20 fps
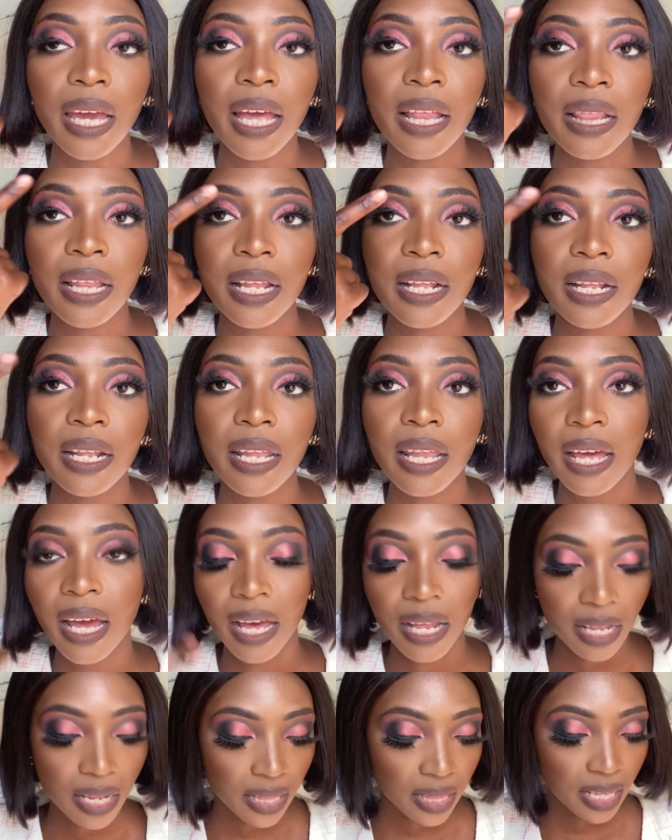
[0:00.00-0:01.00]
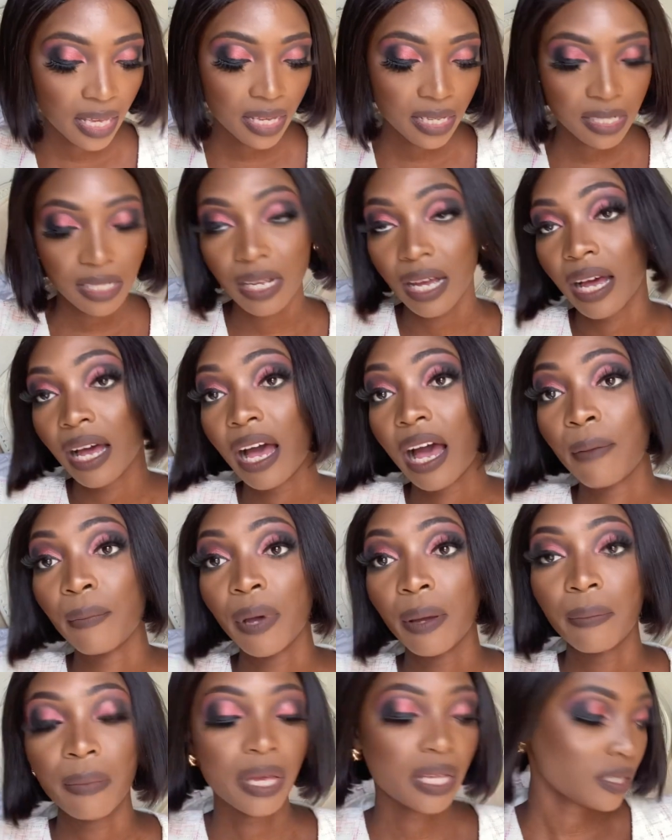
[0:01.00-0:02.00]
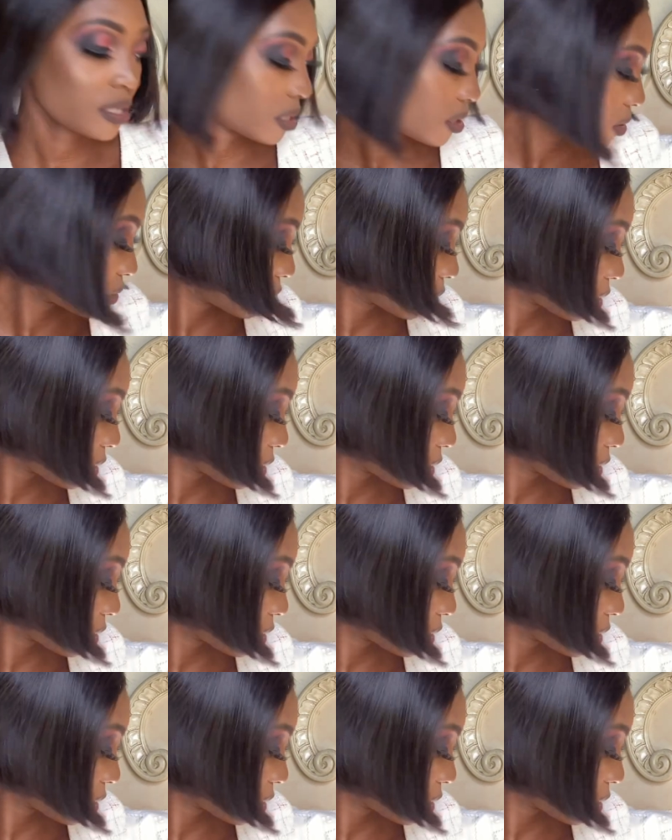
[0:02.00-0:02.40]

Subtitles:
and then the other things are mattes.